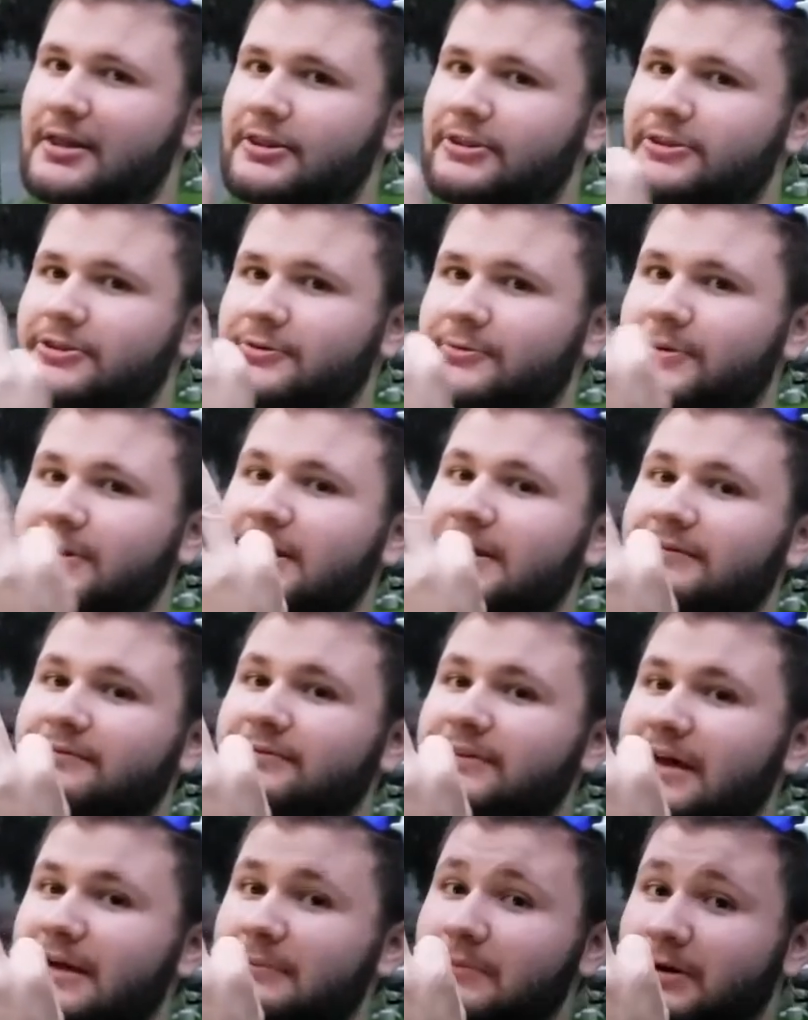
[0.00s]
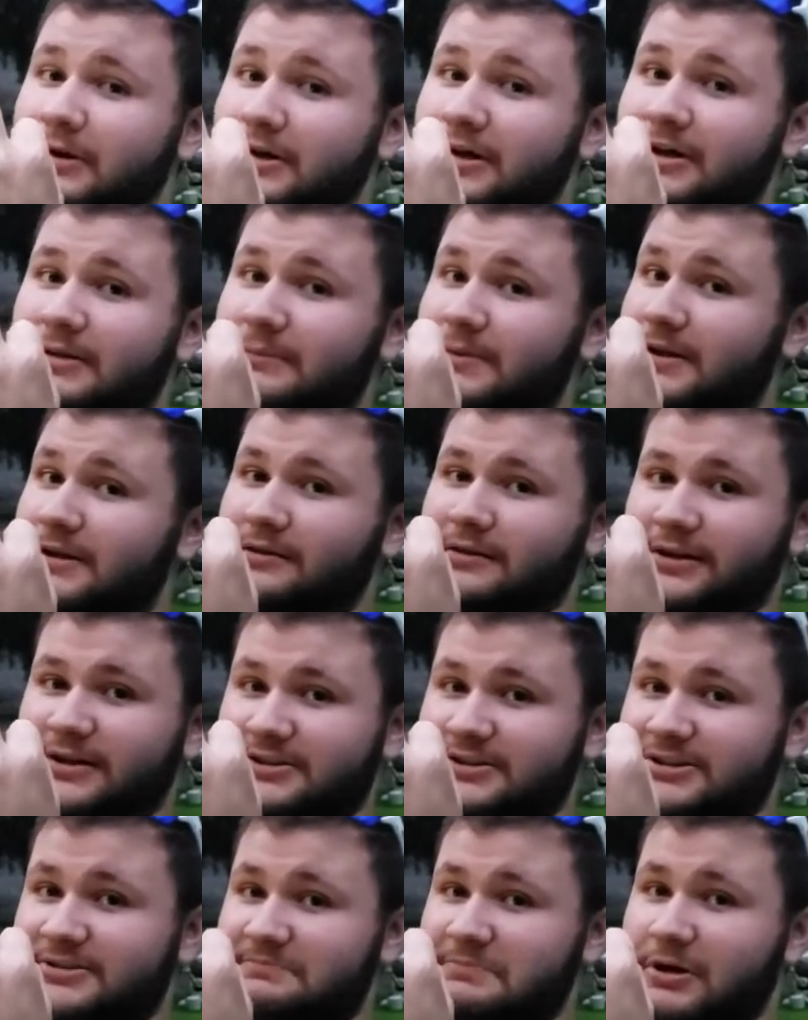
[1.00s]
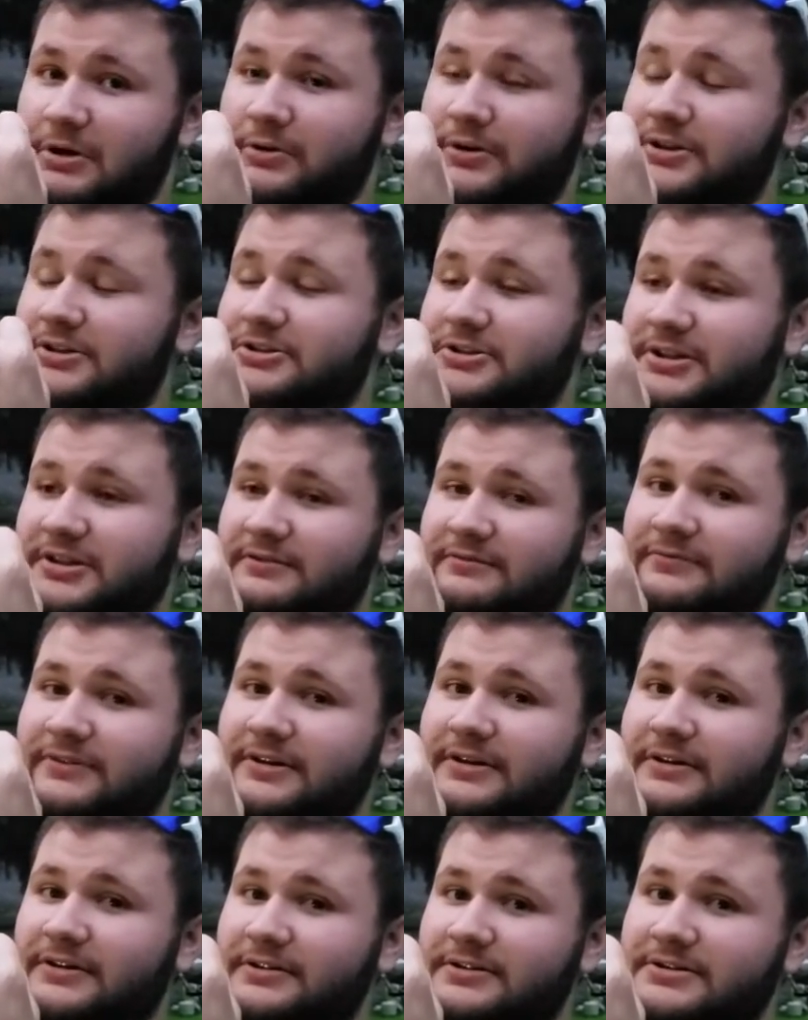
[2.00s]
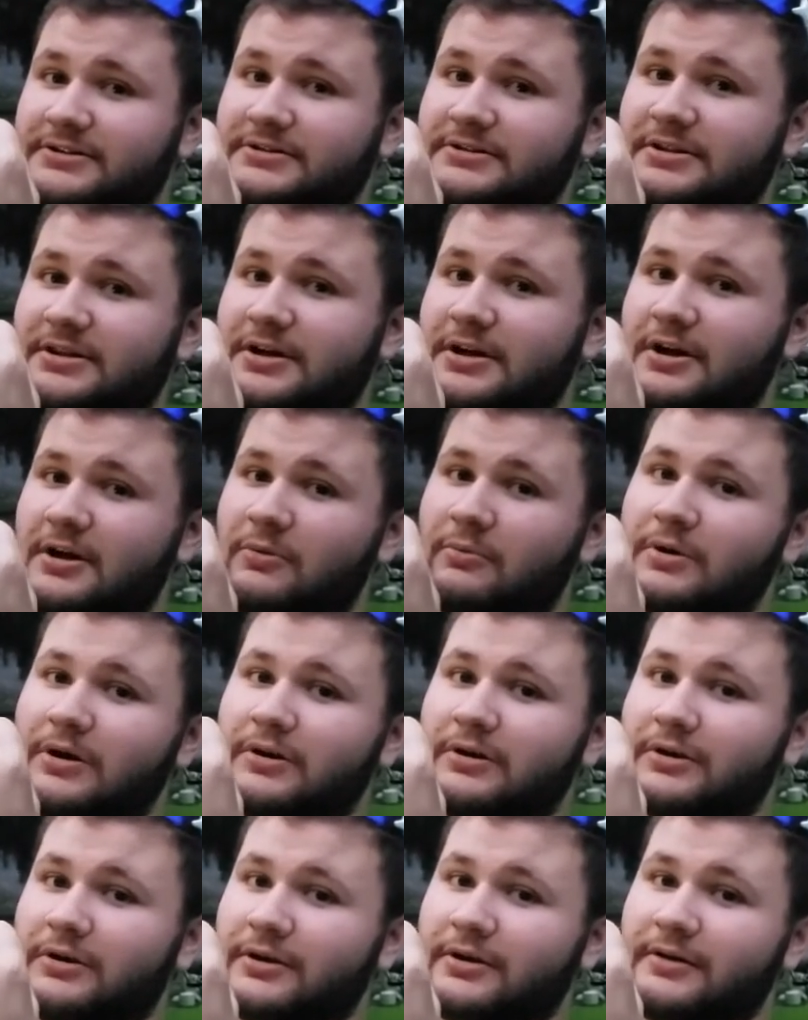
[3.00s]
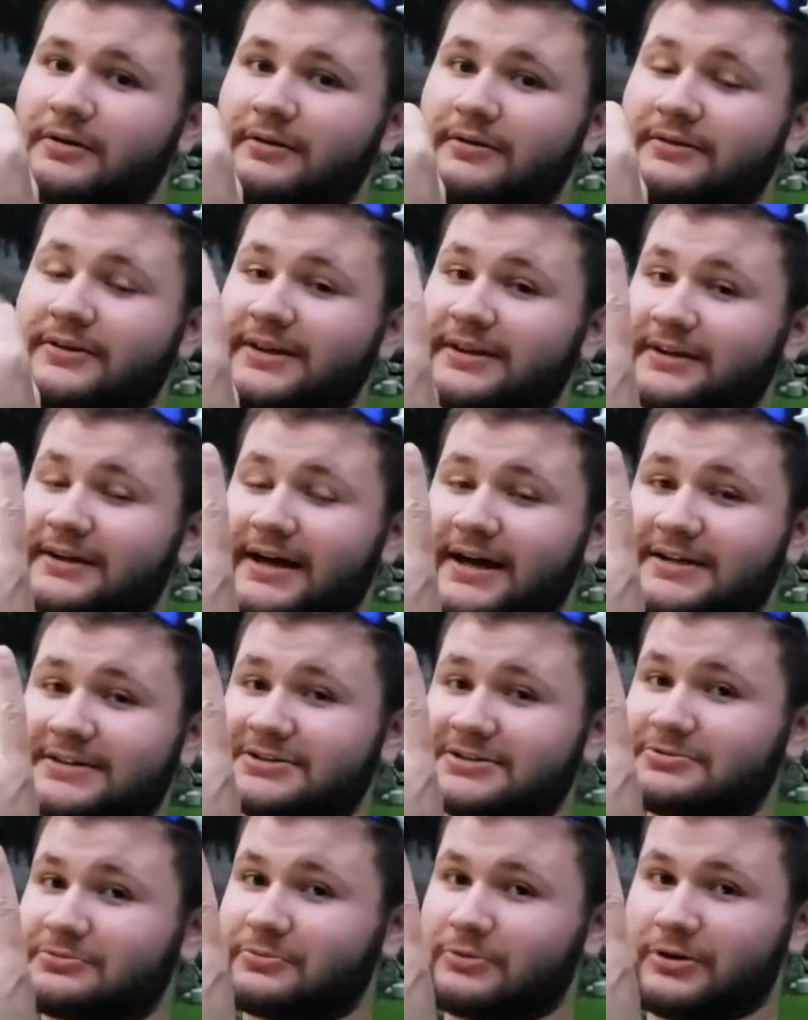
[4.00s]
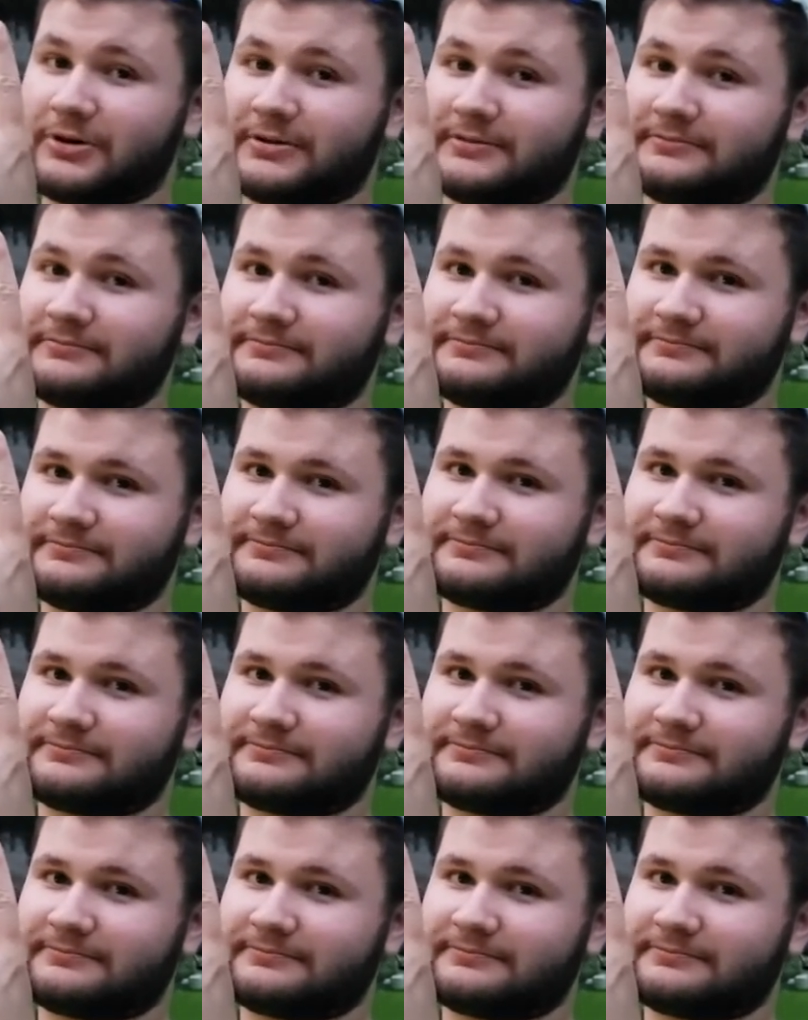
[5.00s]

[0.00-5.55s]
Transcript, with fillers: Three of them are going to be Delicious Ponies chicken fingers, while the last one